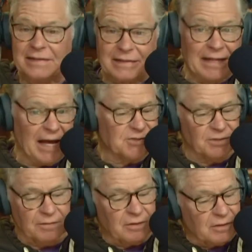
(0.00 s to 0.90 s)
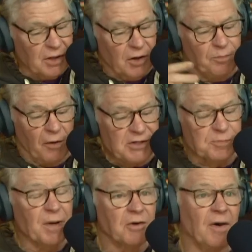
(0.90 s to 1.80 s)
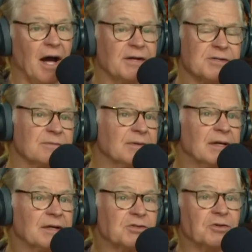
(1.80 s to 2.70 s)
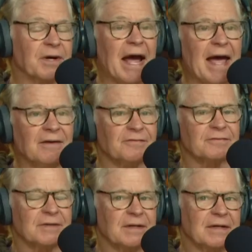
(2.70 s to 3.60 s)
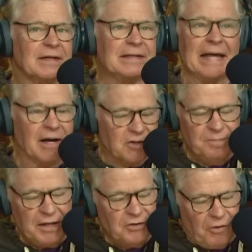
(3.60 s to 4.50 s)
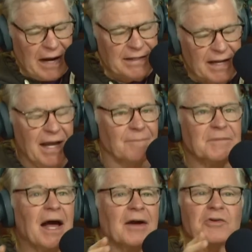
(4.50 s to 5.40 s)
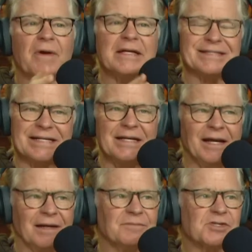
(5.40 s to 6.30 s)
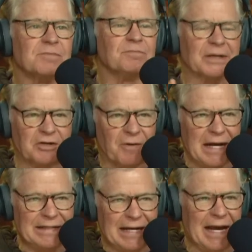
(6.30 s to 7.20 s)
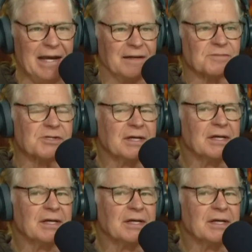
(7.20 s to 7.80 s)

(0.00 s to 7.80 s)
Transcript: That's a, you know, point spread wise, two and a half. That could be a great game. Not great teams, but great games.